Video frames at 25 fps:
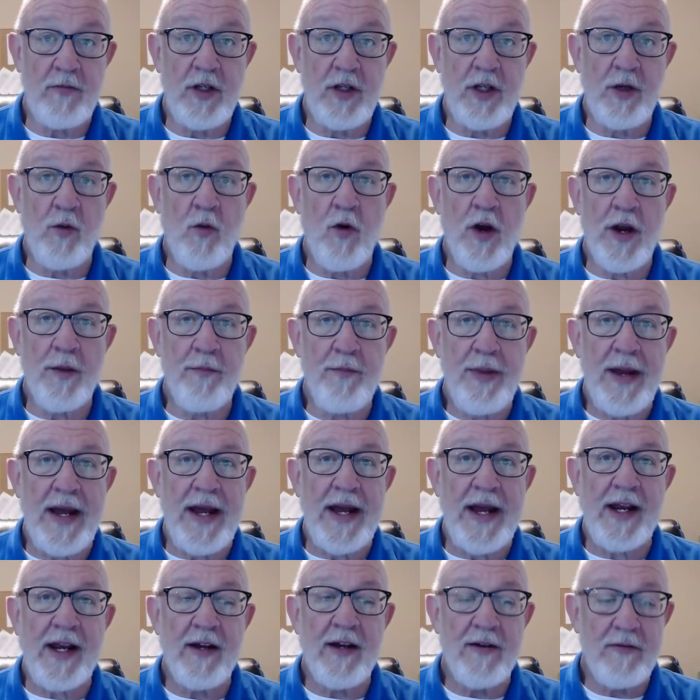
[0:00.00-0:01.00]
You want to
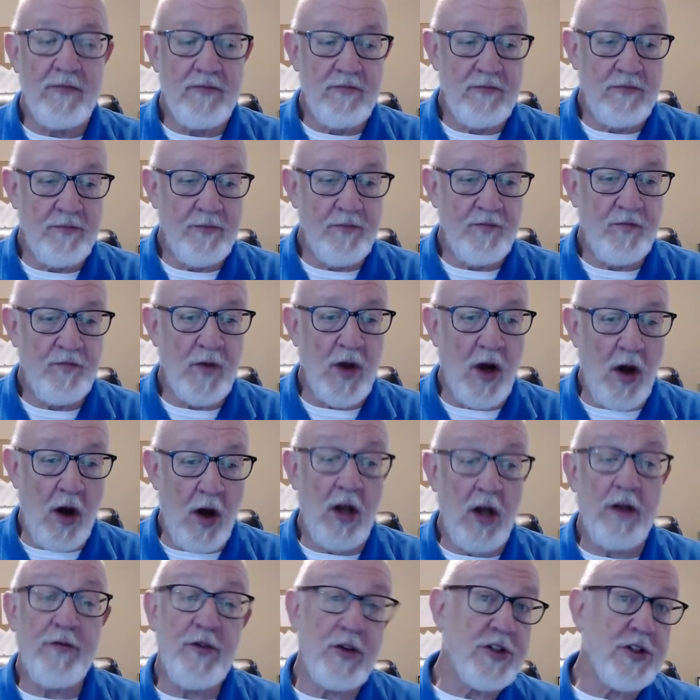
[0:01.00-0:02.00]
pick,
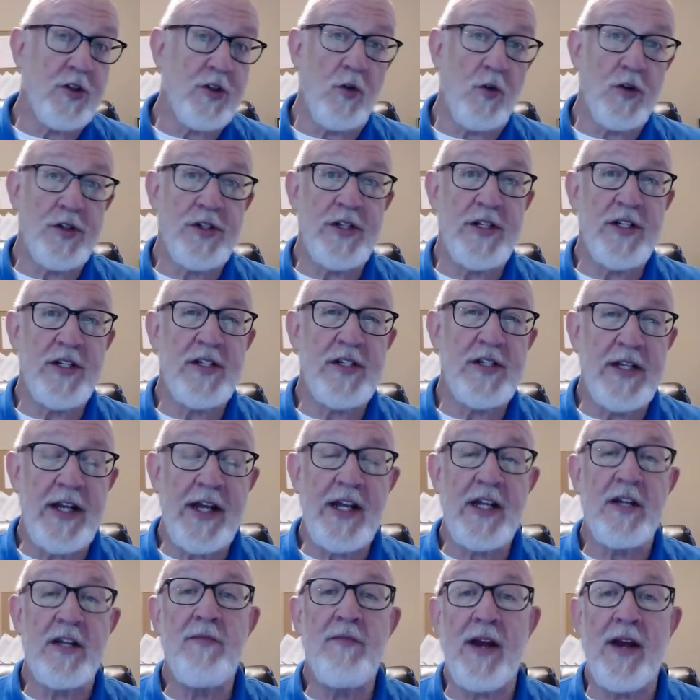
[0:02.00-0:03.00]
all of your sources
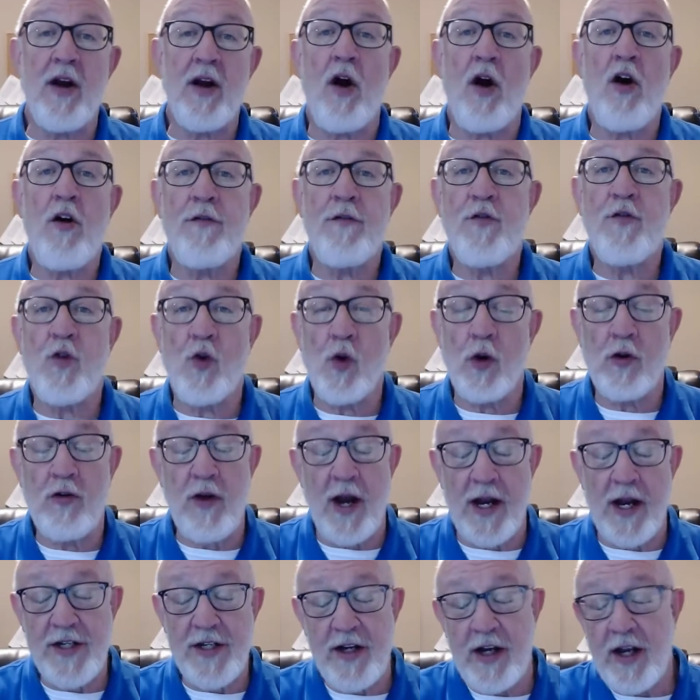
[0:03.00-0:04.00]
need to meet all 4
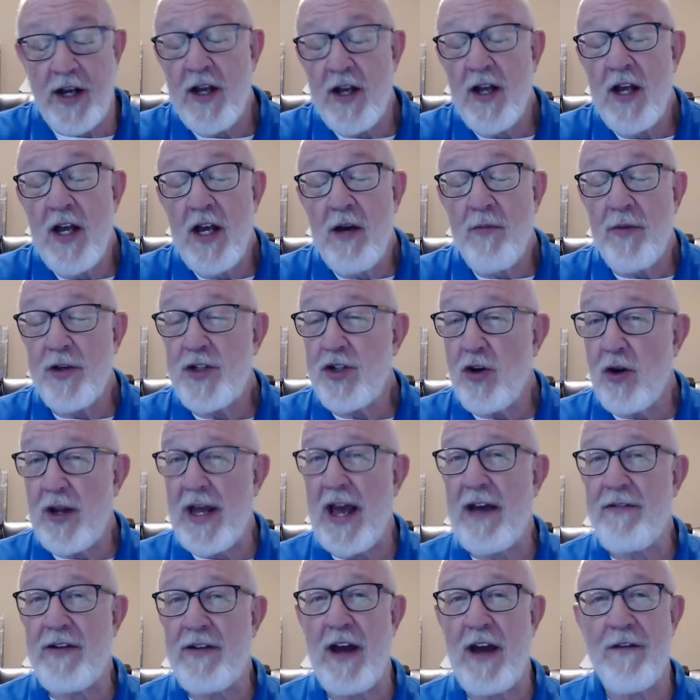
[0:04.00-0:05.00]
criteria, but you only
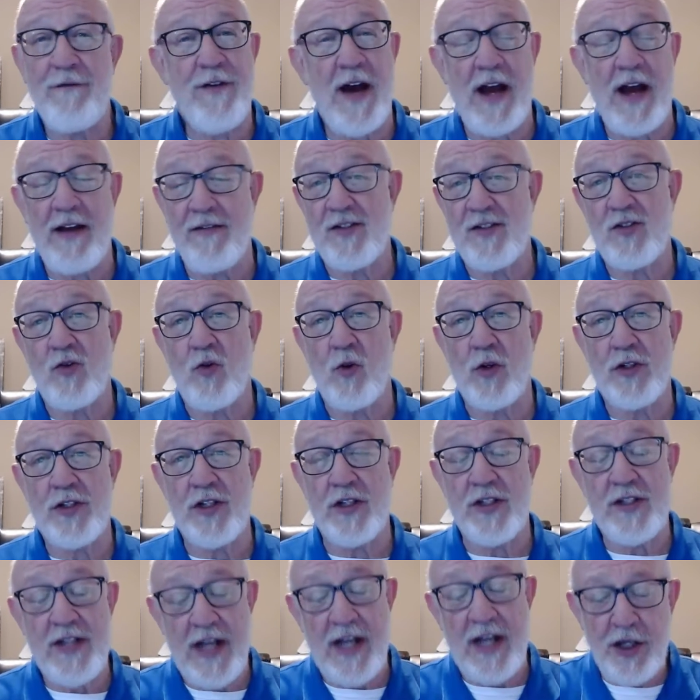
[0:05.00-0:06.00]
have to have 5
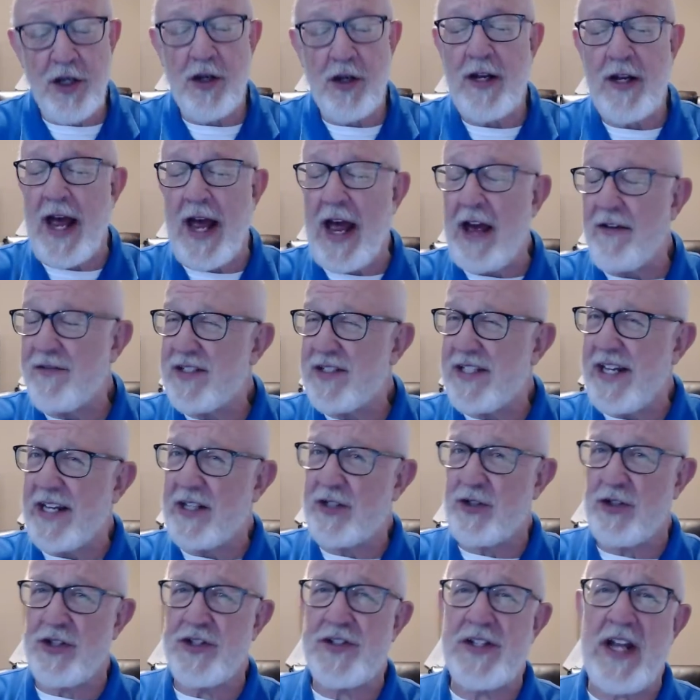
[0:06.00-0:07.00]
sources. Now you can have
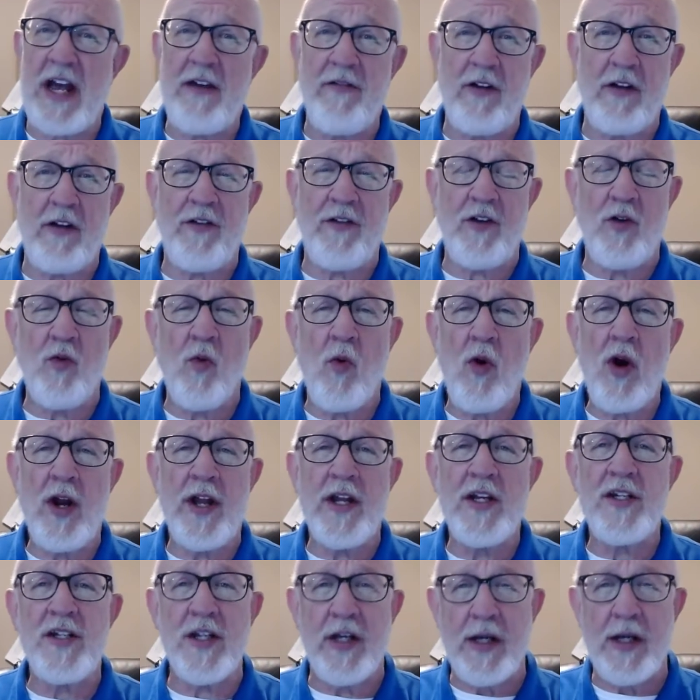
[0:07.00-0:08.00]
6 or 7 if you
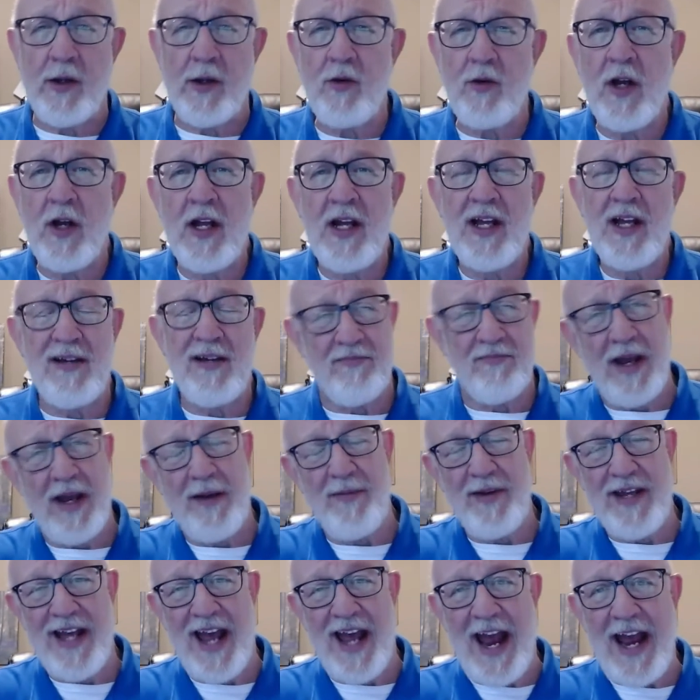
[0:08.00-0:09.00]
wanted to,
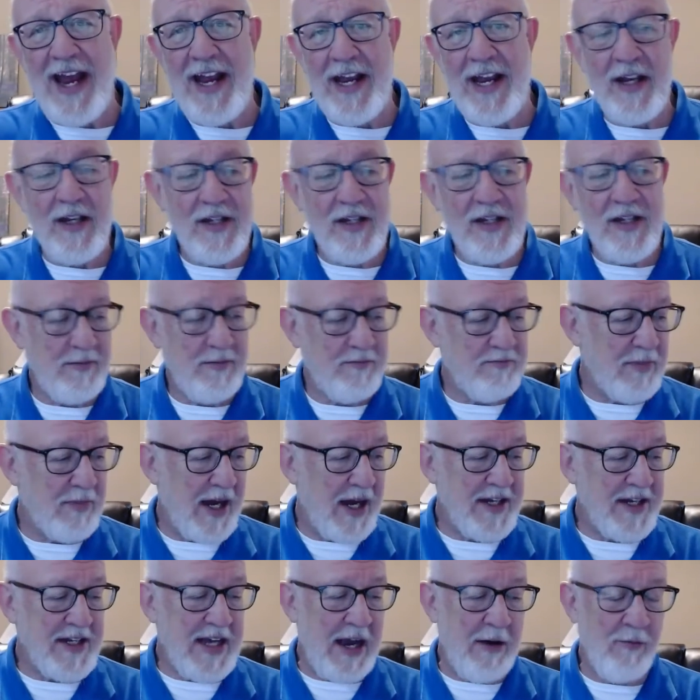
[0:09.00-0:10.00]
maybe 8,
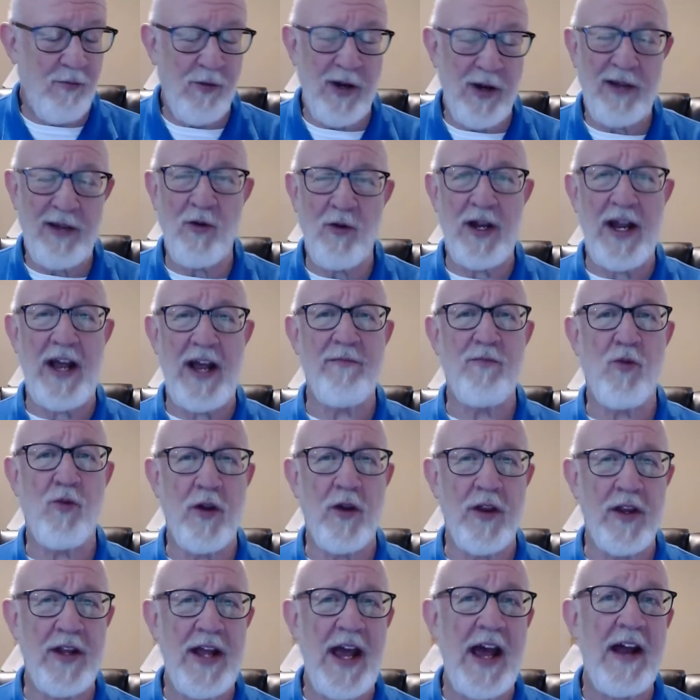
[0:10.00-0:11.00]
but I really wouldn't have
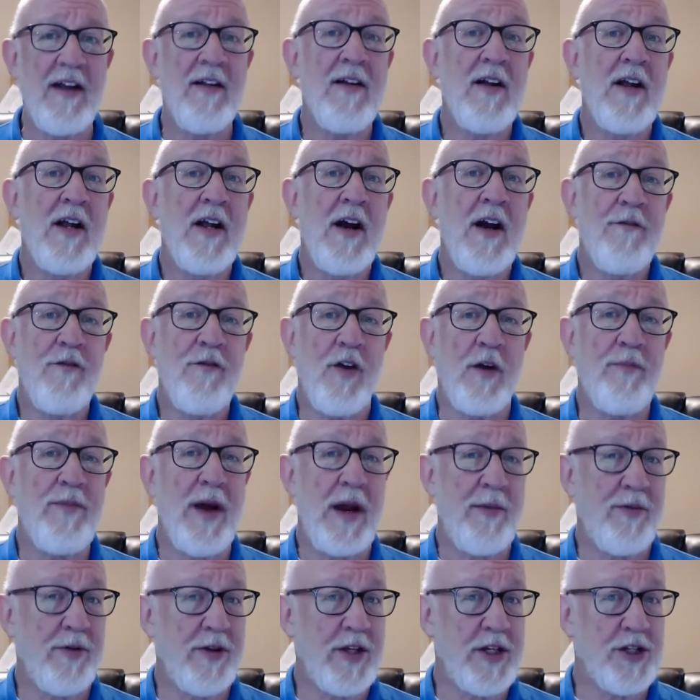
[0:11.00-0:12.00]
more than that for a
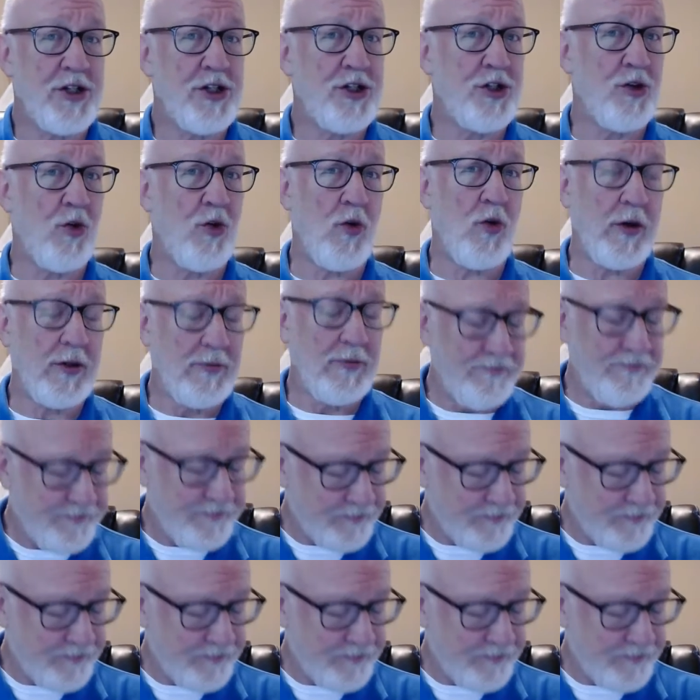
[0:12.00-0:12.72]
paper this short.